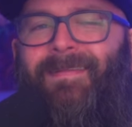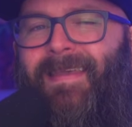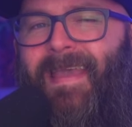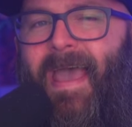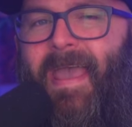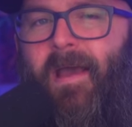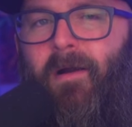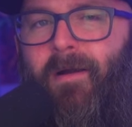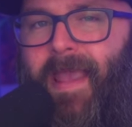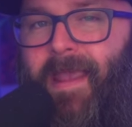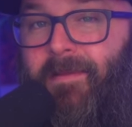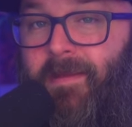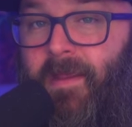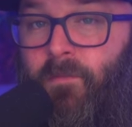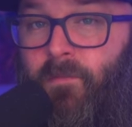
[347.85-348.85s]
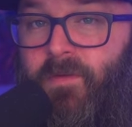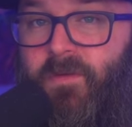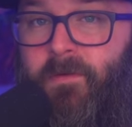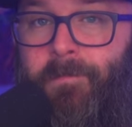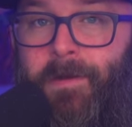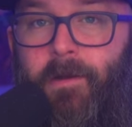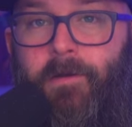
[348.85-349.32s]
the AR-18 was
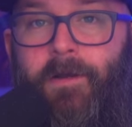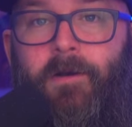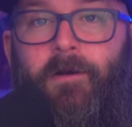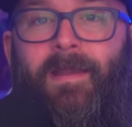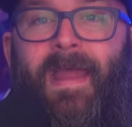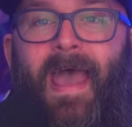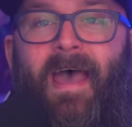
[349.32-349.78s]
superior in